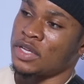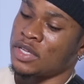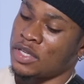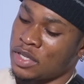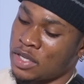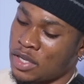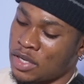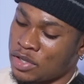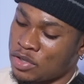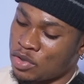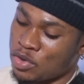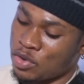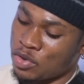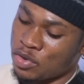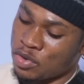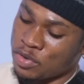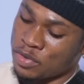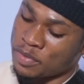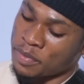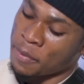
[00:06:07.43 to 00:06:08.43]
Yeah,
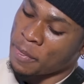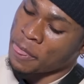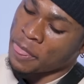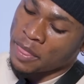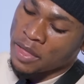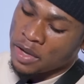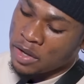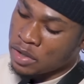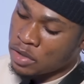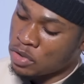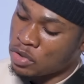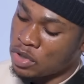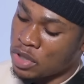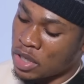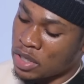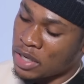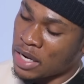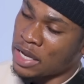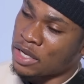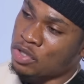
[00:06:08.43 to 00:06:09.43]
so those
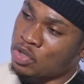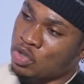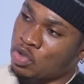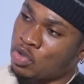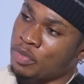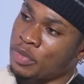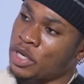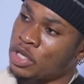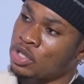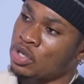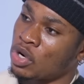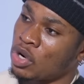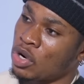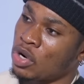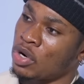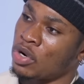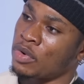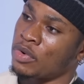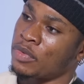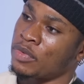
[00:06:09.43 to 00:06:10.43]
are like two
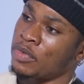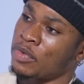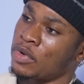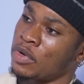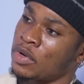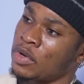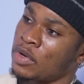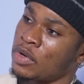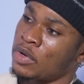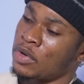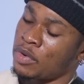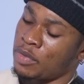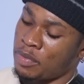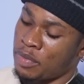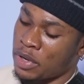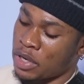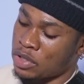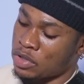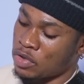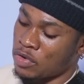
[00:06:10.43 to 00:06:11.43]
major
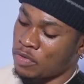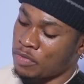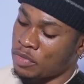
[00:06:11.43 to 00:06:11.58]
parts of